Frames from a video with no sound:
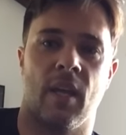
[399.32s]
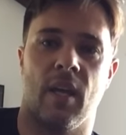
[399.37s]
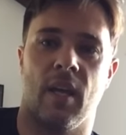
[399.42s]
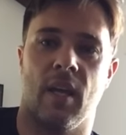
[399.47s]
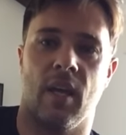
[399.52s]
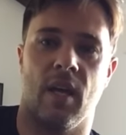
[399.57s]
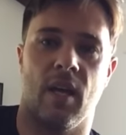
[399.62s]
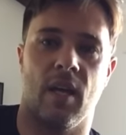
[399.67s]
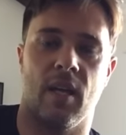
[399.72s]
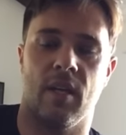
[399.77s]

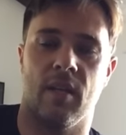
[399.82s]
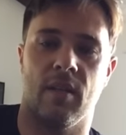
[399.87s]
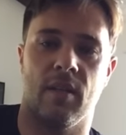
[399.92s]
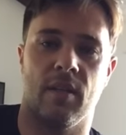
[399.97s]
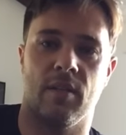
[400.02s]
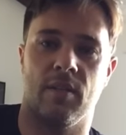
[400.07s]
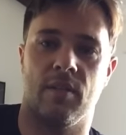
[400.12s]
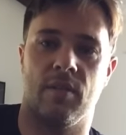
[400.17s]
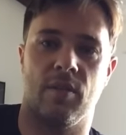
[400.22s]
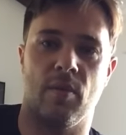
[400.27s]
Uh,
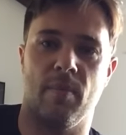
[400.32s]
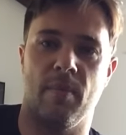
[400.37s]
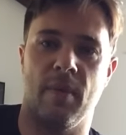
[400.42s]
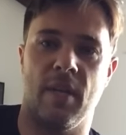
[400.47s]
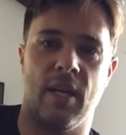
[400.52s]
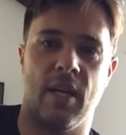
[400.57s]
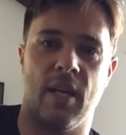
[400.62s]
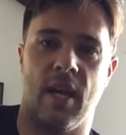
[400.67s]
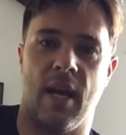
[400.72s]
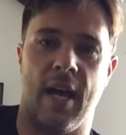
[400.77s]
to
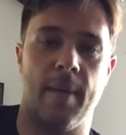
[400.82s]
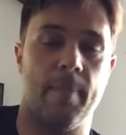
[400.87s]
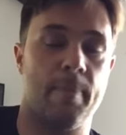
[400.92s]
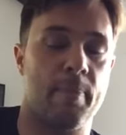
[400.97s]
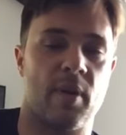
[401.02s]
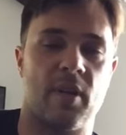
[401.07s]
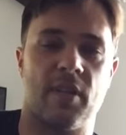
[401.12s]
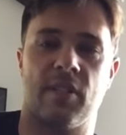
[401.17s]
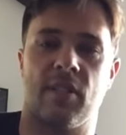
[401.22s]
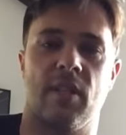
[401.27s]
me, I
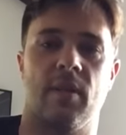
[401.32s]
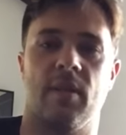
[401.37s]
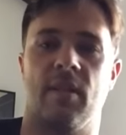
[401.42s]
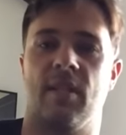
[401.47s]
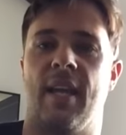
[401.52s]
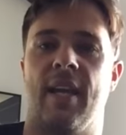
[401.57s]
personally